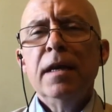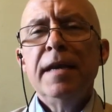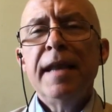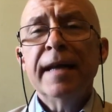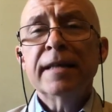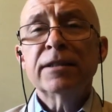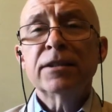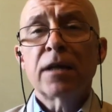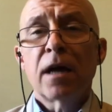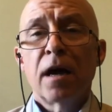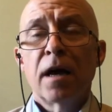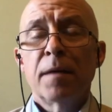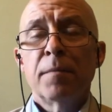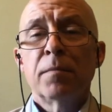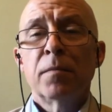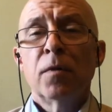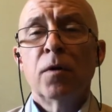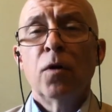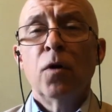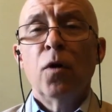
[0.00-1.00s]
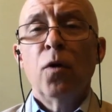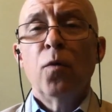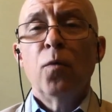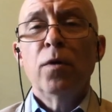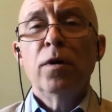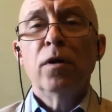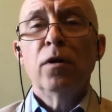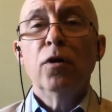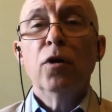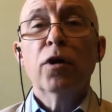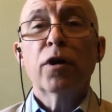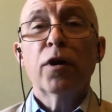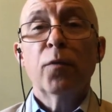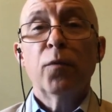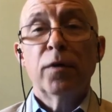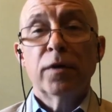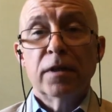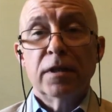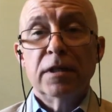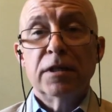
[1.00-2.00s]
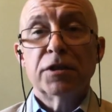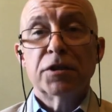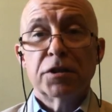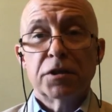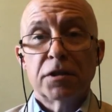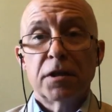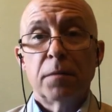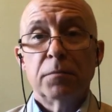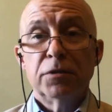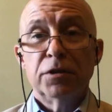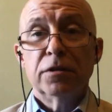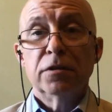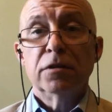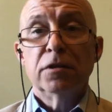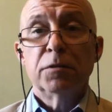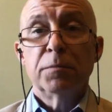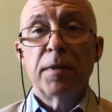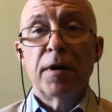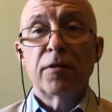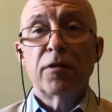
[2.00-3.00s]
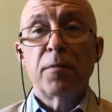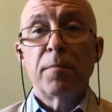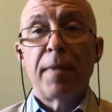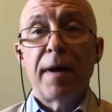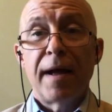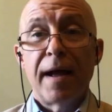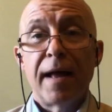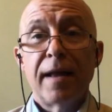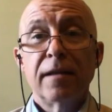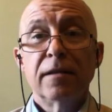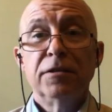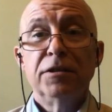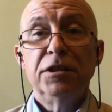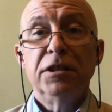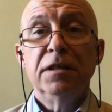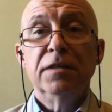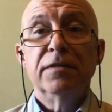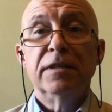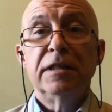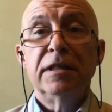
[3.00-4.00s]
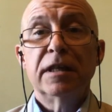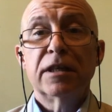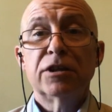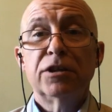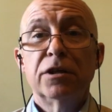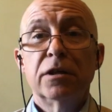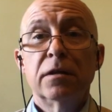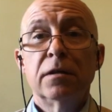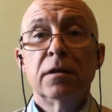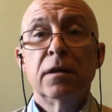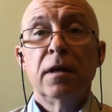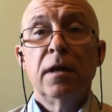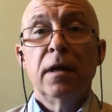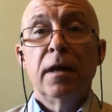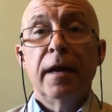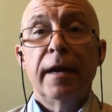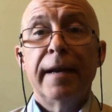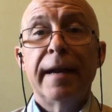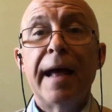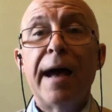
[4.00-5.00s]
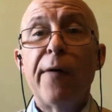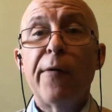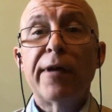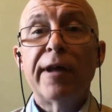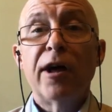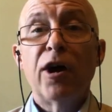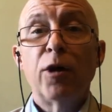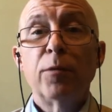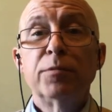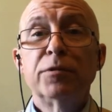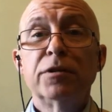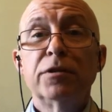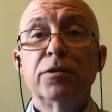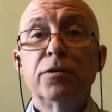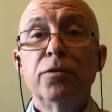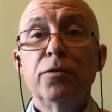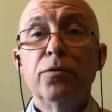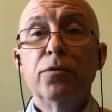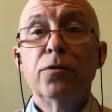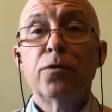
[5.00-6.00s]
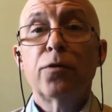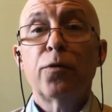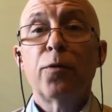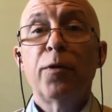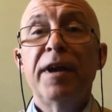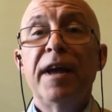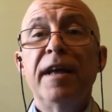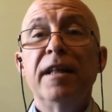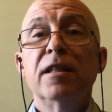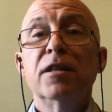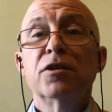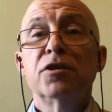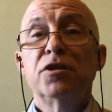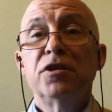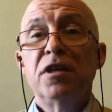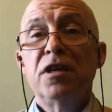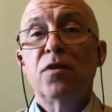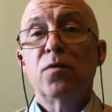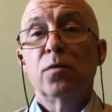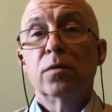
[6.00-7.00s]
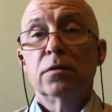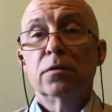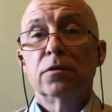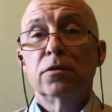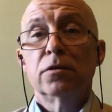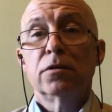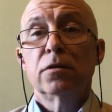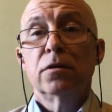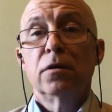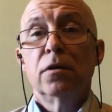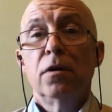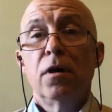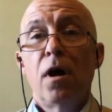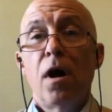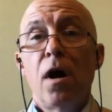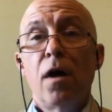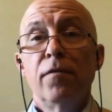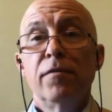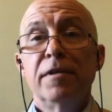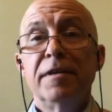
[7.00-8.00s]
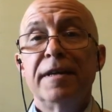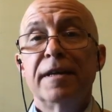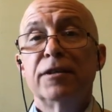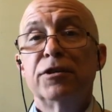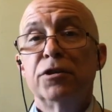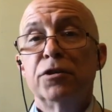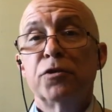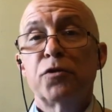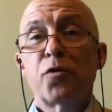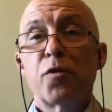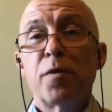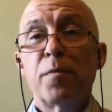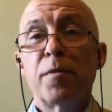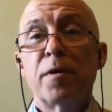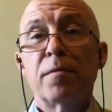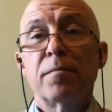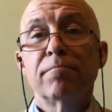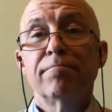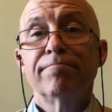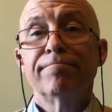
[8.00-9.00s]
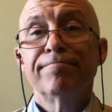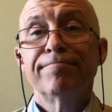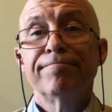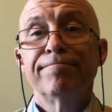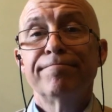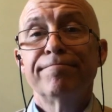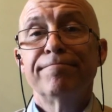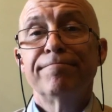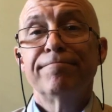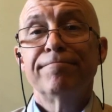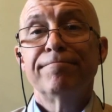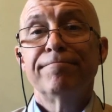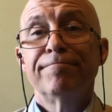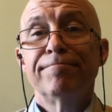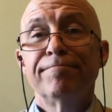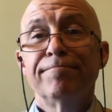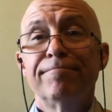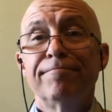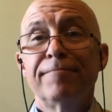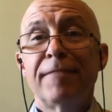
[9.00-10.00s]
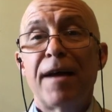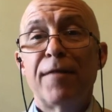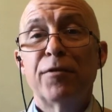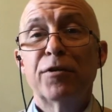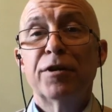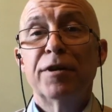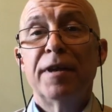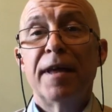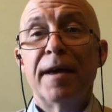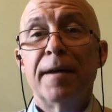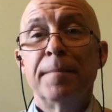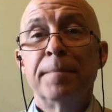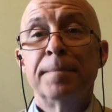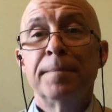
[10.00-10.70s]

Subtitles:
Next time, we'll look at one of these assumptions about the biology of addiction and how it helps to create the sequence of addiction treatment. Have a good day.